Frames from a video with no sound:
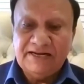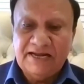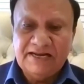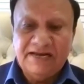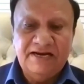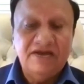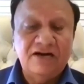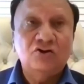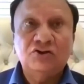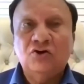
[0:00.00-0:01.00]
medial
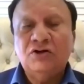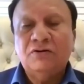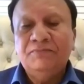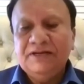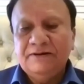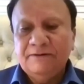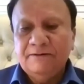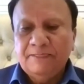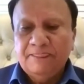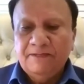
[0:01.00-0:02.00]
calcaneal
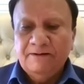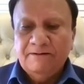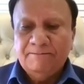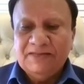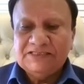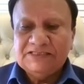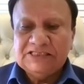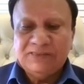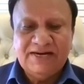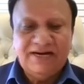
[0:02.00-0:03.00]
osteotomy
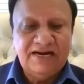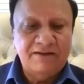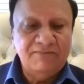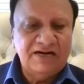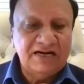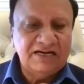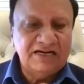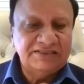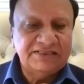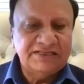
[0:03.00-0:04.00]
plus spring
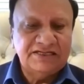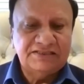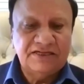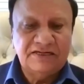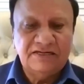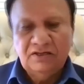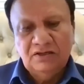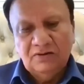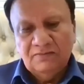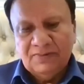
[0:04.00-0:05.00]
ligament
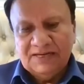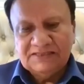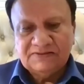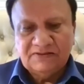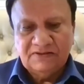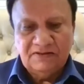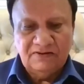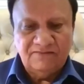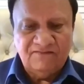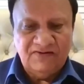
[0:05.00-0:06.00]
reconstruction plus
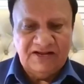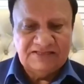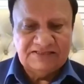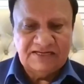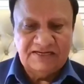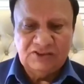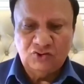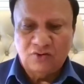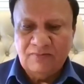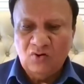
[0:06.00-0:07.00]
flexor
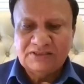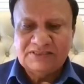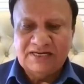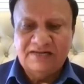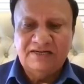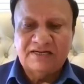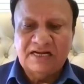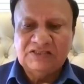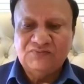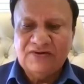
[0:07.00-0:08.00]
digitorum longus
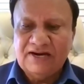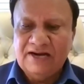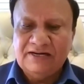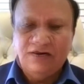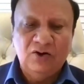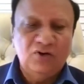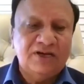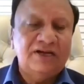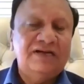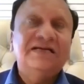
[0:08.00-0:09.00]
tendon transfer
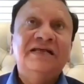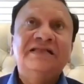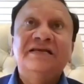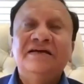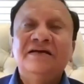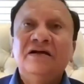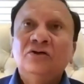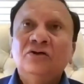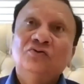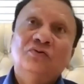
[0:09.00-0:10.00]
and tendo Achilles
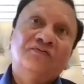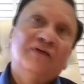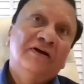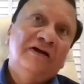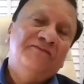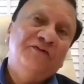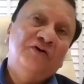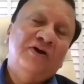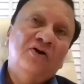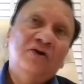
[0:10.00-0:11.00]
lengthening. So if
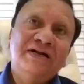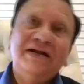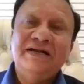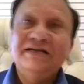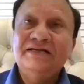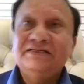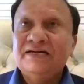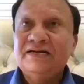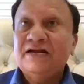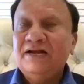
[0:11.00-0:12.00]
you are not getting it
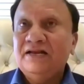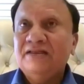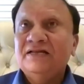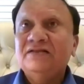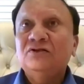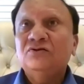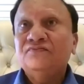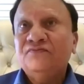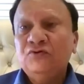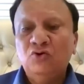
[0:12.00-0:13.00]
done earlier, then
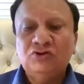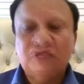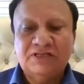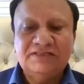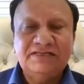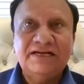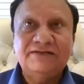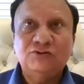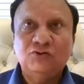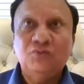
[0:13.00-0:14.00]
few more surgeries
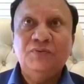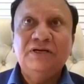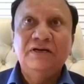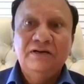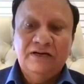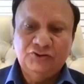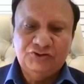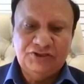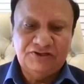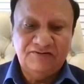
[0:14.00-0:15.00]
has to be
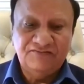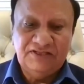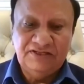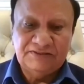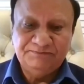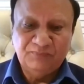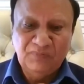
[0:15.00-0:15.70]
associated with this.